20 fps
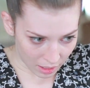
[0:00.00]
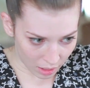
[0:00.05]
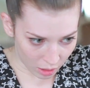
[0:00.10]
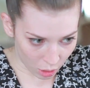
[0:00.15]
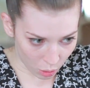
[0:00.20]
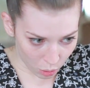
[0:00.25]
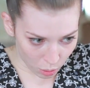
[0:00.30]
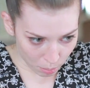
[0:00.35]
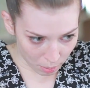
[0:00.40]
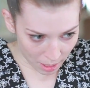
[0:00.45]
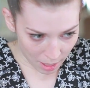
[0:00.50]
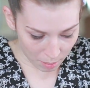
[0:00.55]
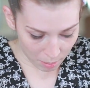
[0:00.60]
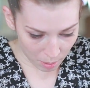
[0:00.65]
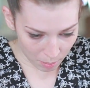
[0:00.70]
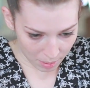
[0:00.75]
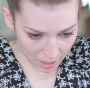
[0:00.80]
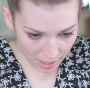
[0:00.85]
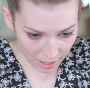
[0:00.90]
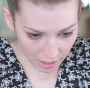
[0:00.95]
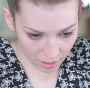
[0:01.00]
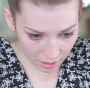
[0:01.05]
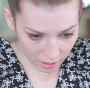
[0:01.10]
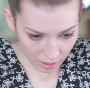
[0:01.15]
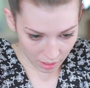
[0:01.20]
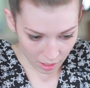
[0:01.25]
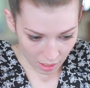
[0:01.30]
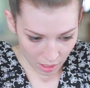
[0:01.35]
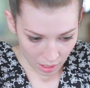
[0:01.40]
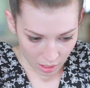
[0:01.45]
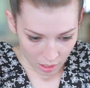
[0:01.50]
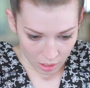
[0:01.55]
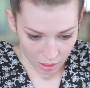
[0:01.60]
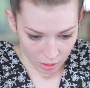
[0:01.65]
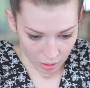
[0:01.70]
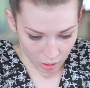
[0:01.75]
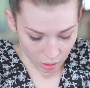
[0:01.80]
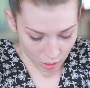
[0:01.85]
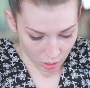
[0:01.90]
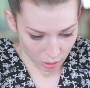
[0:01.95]
those bobby pins
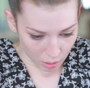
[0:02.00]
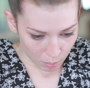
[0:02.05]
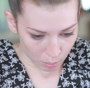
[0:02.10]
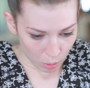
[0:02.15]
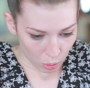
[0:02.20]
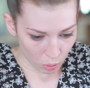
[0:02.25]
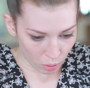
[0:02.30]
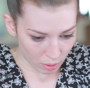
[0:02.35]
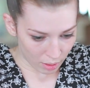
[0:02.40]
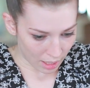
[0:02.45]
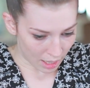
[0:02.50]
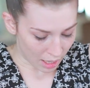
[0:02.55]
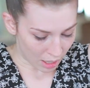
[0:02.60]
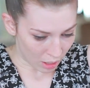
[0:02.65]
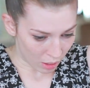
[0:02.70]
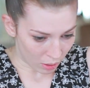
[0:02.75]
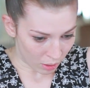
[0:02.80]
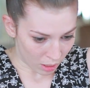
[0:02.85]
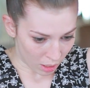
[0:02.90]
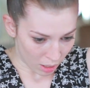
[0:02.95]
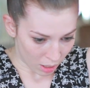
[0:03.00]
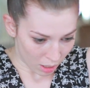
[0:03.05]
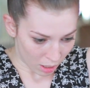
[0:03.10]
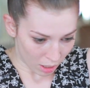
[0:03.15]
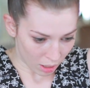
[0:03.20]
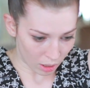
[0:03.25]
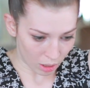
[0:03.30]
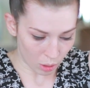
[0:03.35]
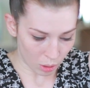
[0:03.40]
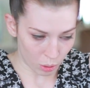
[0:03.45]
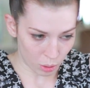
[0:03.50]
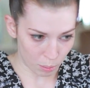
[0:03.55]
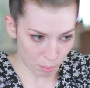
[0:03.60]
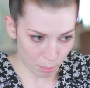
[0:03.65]
to smooth down those